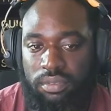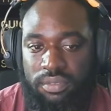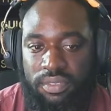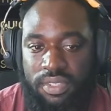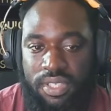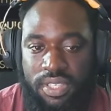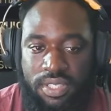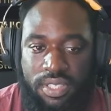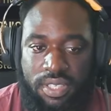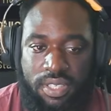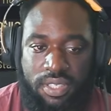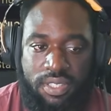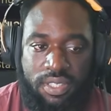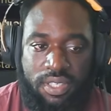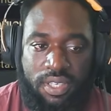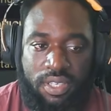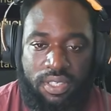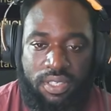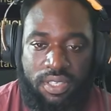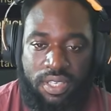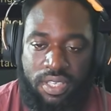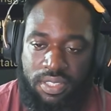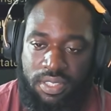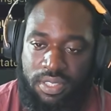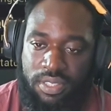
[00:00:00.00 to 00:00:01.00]
This
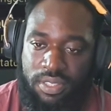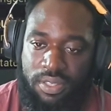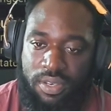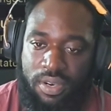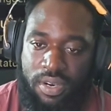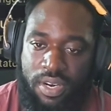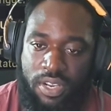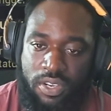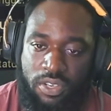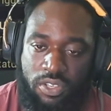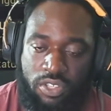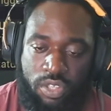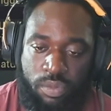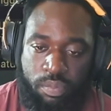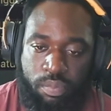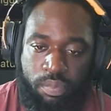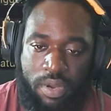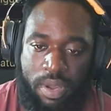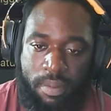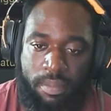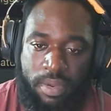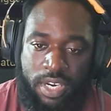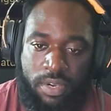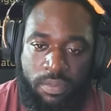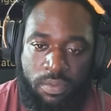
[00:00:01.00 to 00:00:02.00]
is gonna use
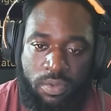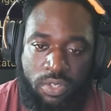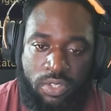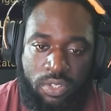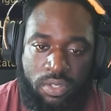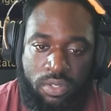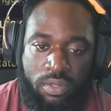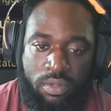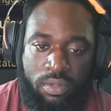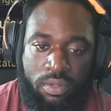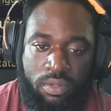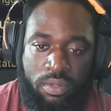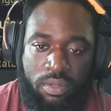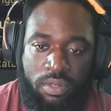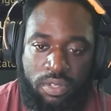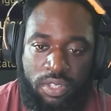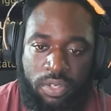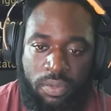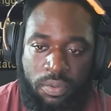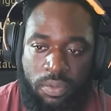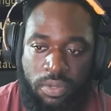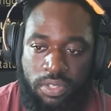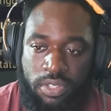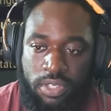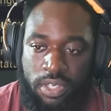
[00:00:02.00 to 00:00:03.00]
prime enemies to
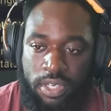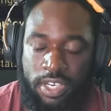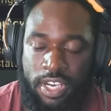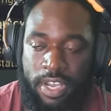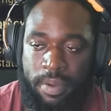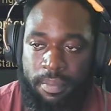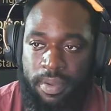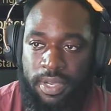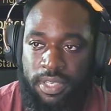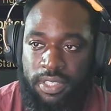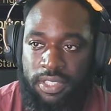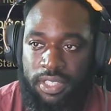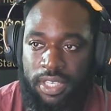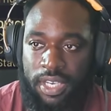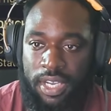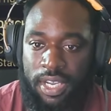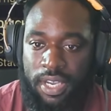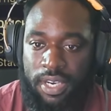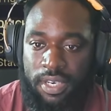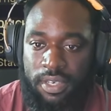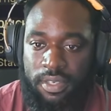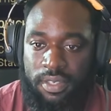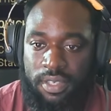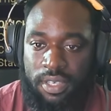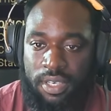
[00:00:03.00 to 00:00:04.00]
increase your damage
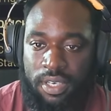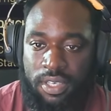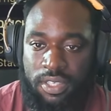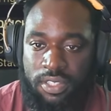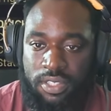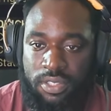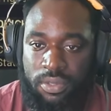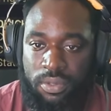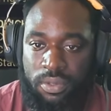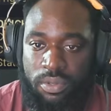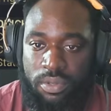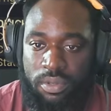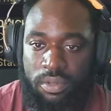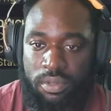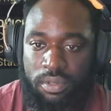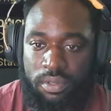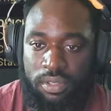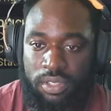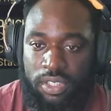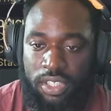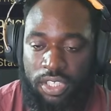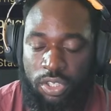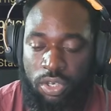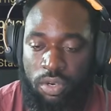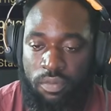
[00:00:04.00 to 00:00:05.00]
and also
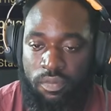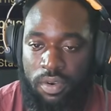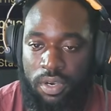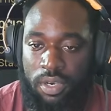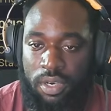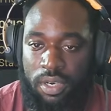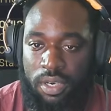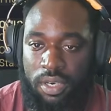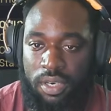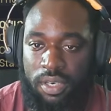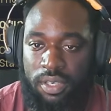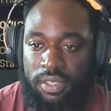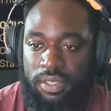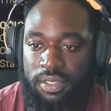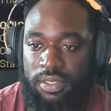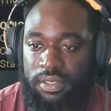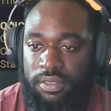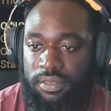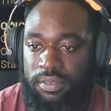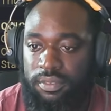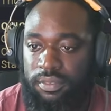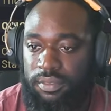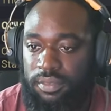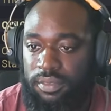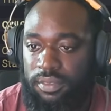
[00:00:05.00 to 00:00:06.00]
get upper guard
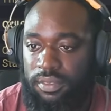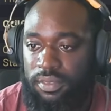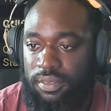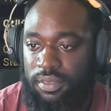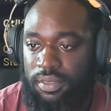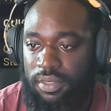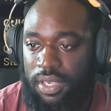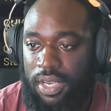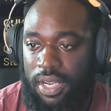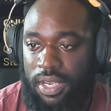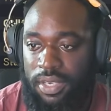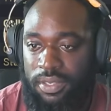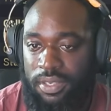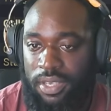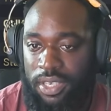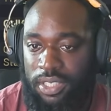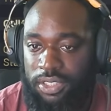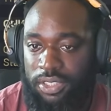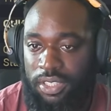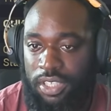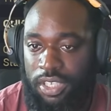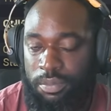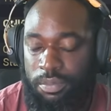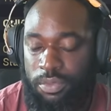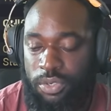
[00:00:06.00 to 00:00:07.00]
and to
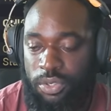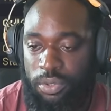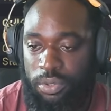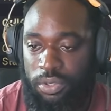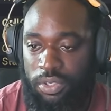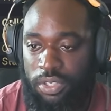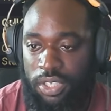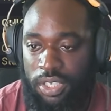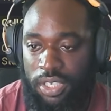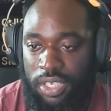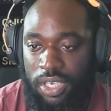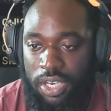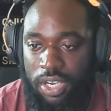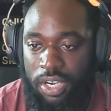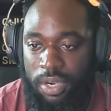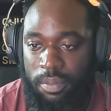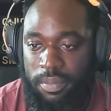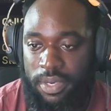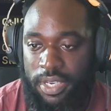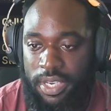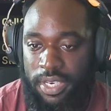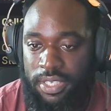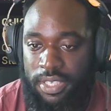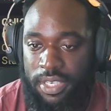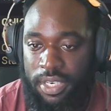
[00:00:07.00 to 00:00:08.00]
actually nuke
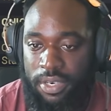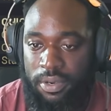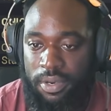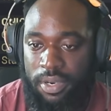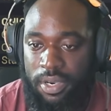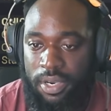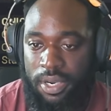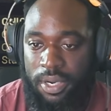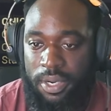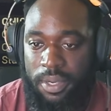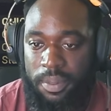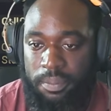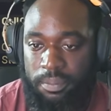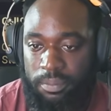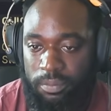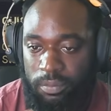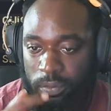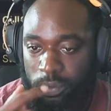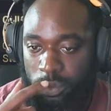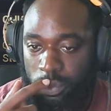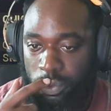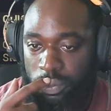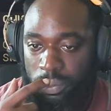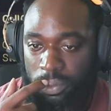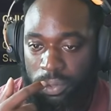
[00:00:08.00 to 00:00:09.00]
the entire
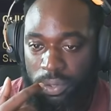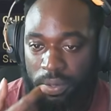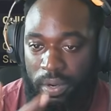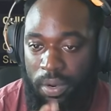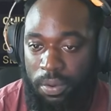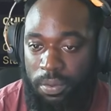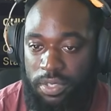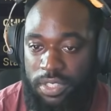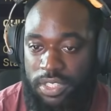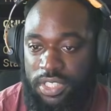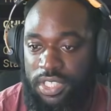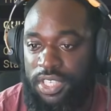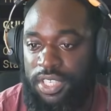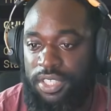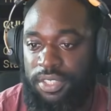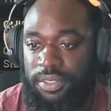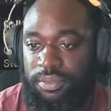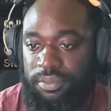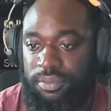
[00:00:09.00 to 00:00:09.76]
room though, I would say.